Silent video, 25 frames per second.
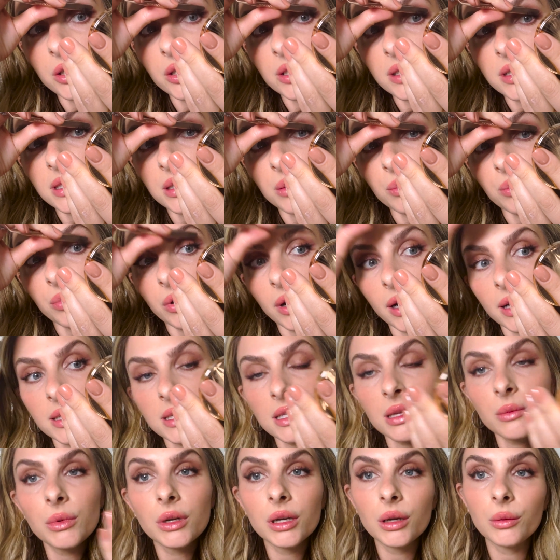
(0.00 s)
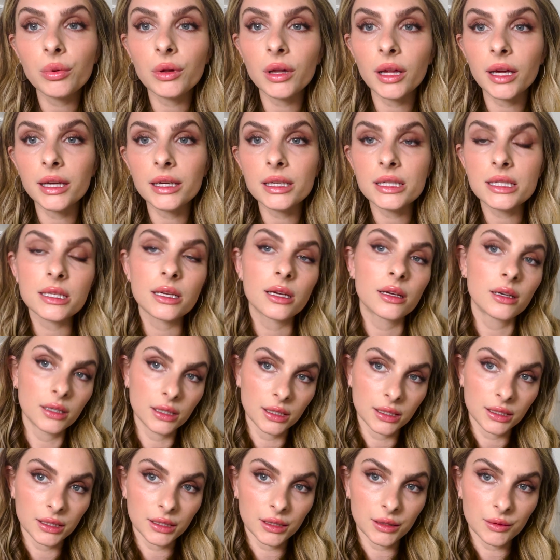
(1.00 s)
just to press them into place.
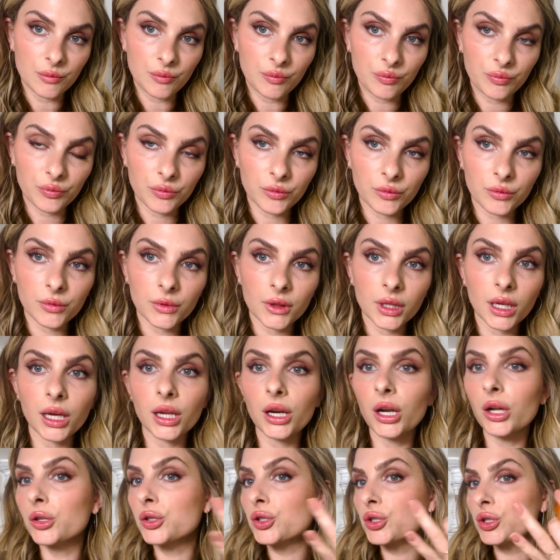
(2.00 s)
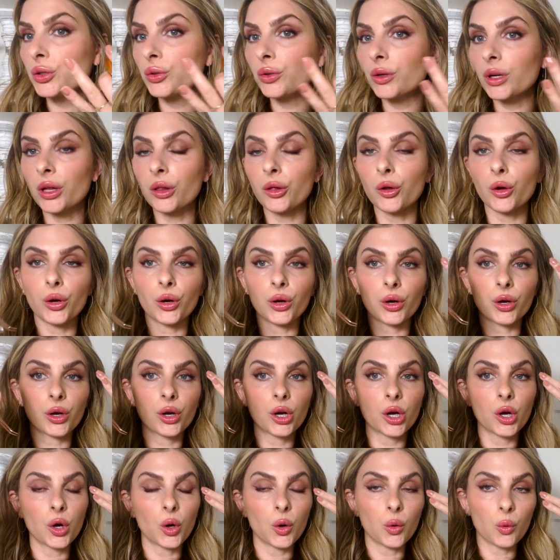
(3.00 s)
And I'll do either
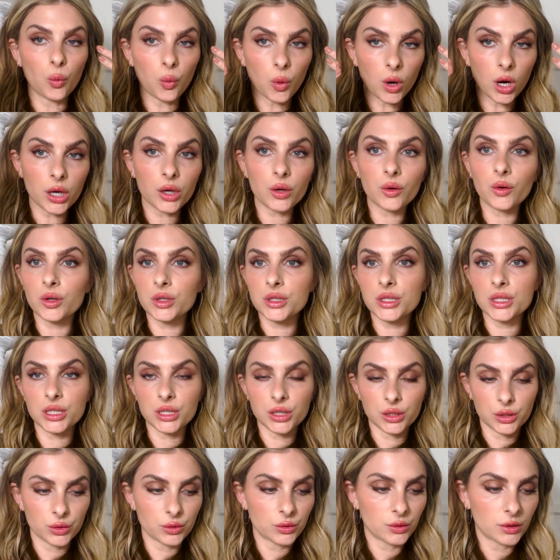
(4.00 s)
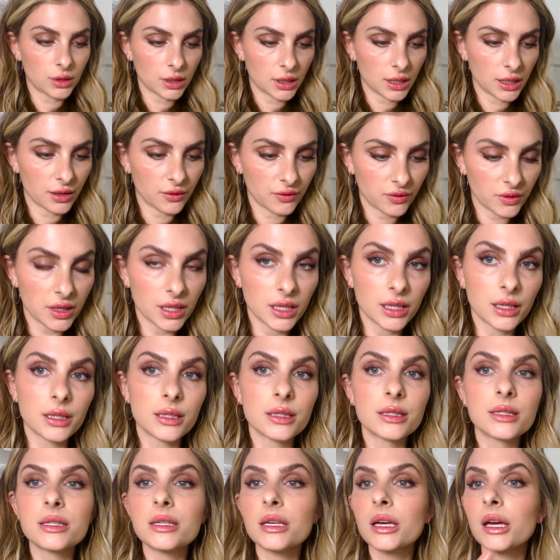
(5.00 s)
1 or 2 of
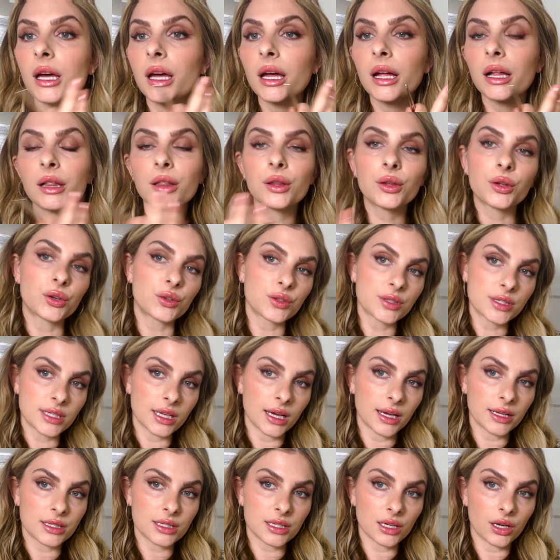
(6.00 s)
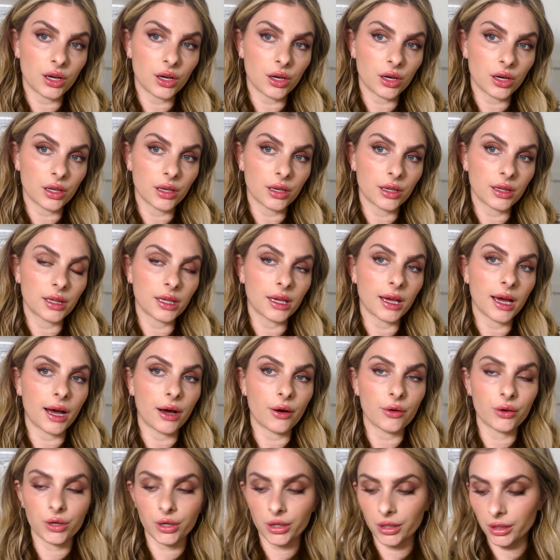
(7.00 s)
these little sets on the
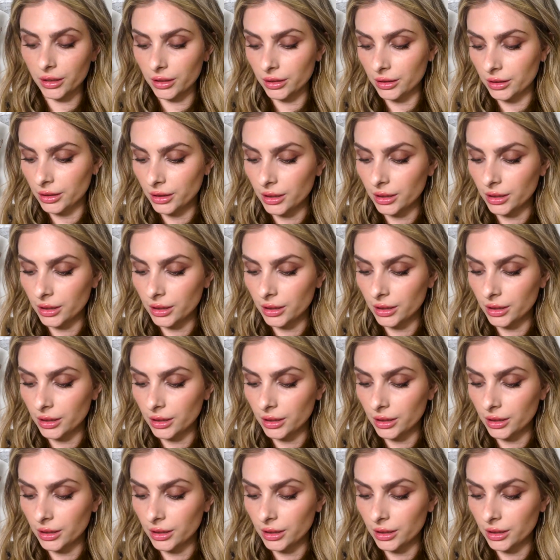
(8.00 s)
outer